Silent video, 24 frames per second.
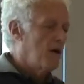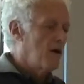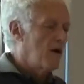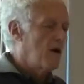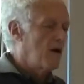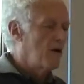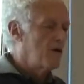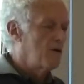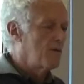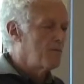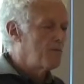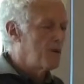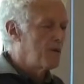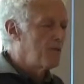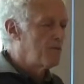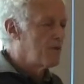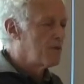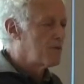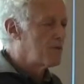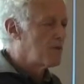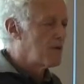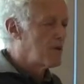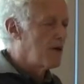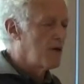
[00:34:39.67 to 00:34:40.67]
Other people
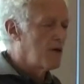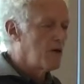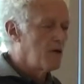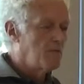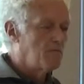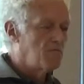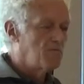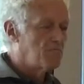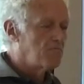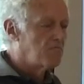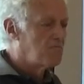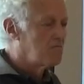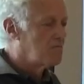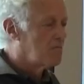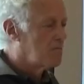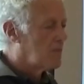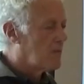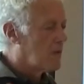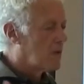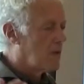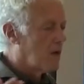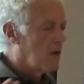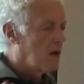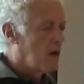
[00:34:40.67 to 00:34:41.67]
say,
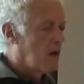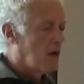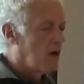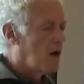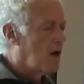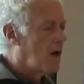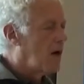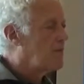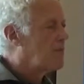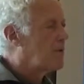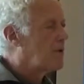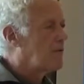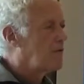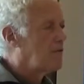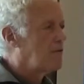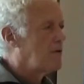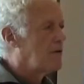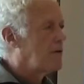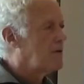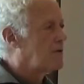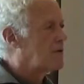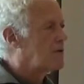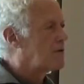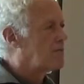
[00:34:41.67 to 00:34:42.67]
I'm
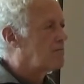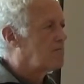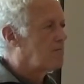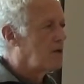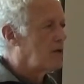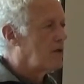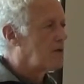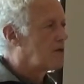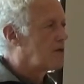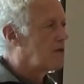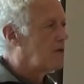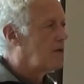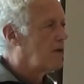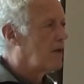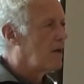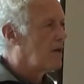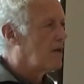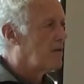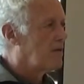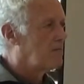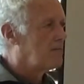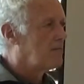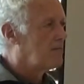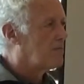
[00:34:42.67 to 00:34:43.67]
convinced it's the
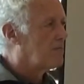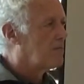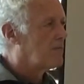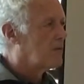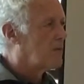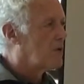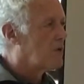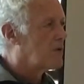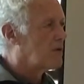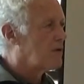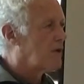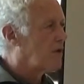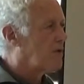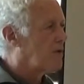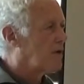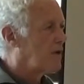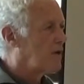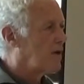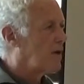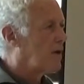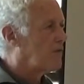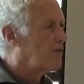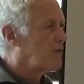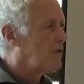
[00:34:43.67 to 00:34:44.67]
end. There's nothing
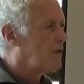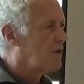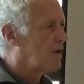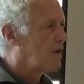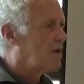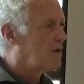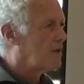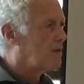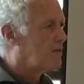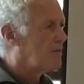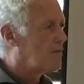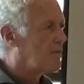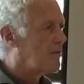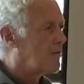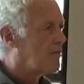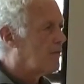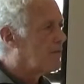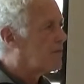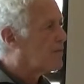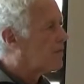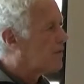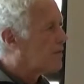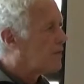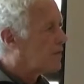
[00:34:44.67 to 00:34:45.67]
after that.
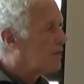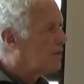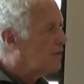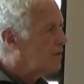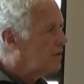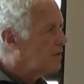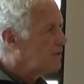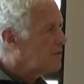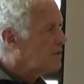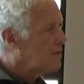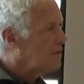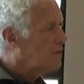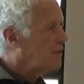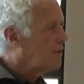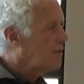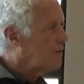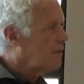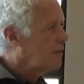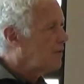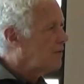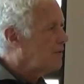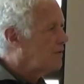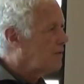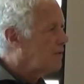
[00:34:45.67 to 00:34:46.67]
And there's a
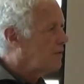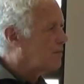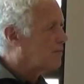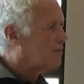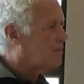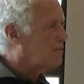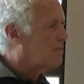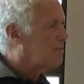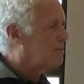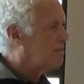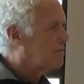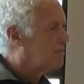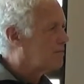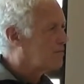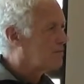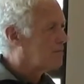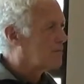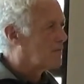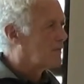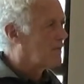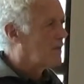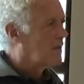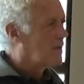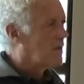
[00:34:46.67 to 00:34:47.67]
third group.
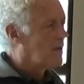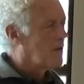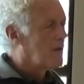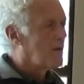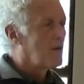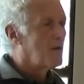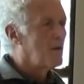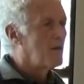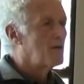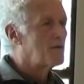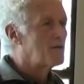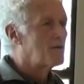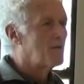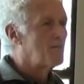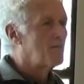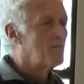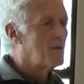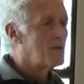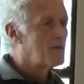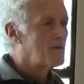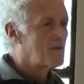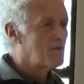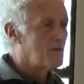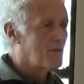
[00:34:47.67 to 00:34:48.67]
It's a
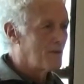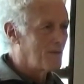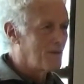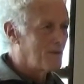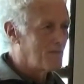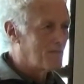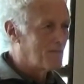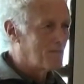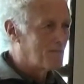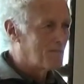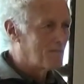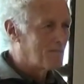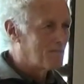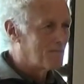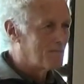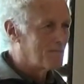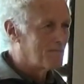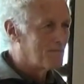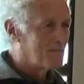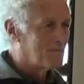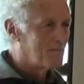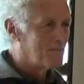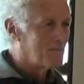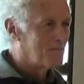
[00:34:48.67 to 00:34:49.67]
mystery.
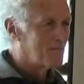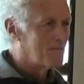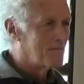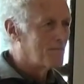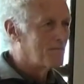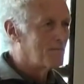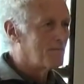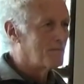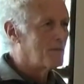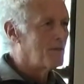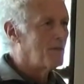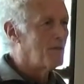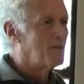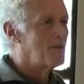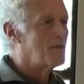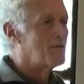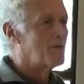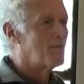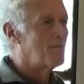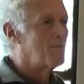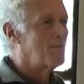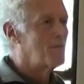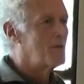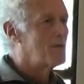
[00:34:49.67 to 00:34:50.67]
It
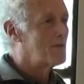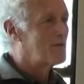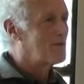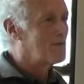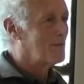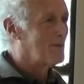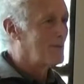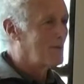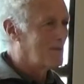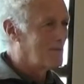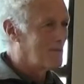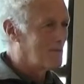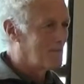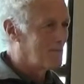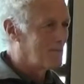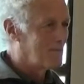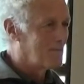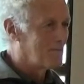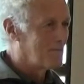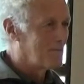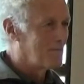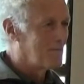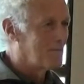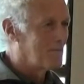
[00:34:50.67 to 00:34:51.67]
is a mystery.
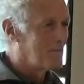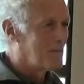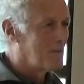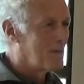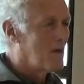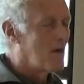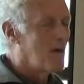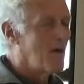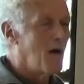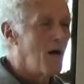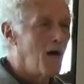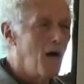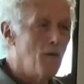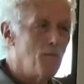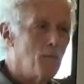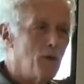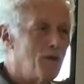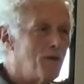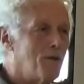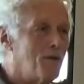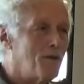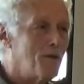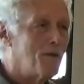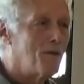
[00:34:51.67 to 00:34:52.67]
I'm in
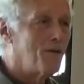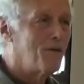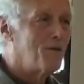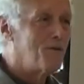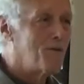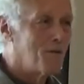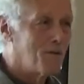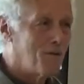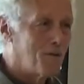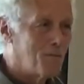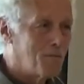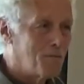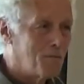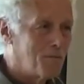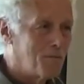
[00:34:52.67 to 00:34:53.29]
the third group.